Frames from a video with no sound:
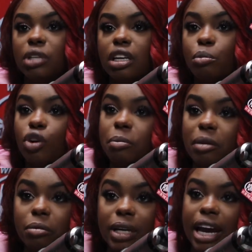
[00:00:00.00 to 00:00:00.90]
We need more
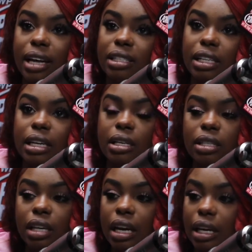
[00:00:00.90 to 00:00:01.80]
people behind the
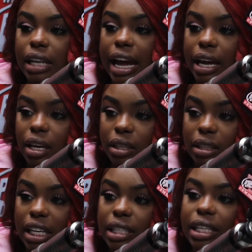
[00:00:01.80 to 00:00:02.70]
scenes, like,
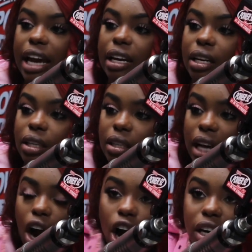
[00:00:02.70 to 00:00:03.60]
dictating
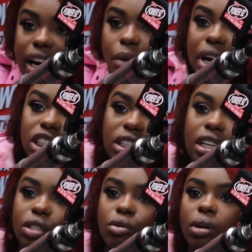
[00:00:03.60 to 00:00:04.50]
the art direction
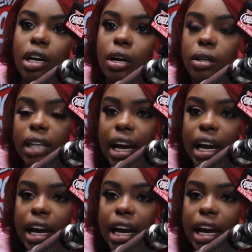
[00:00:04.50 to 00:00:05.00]
that's going on.